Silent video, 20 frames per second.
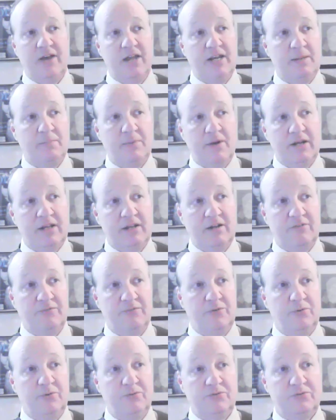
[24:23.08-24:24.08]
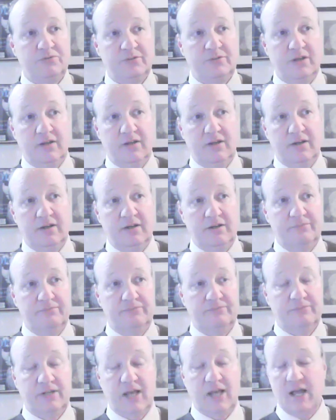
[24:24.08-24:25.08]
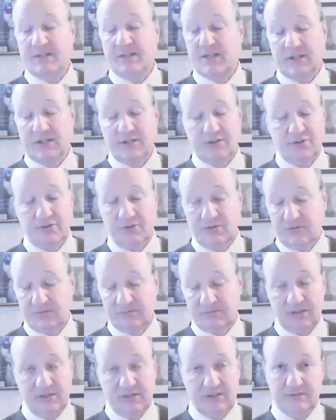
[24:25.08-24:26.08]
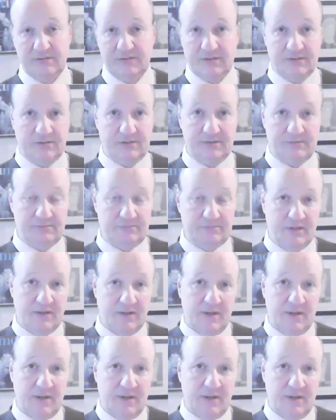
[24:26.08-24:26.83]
anybody of who's contacted you to